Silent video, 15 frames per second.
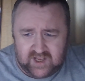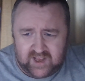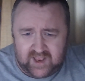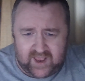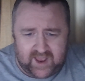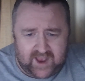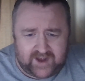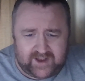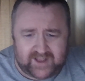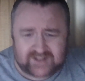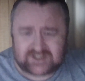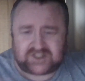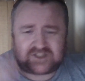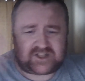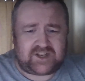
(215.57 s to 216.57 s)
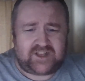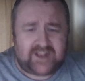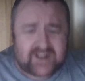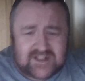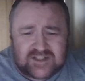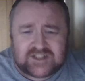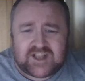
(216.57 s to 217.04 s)
and it's just an
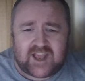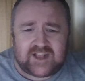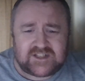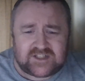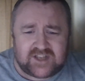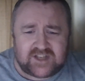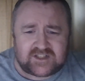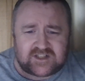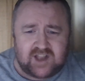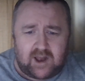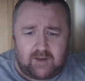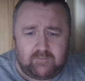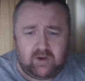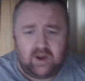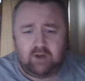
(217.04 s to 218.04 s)
insane system.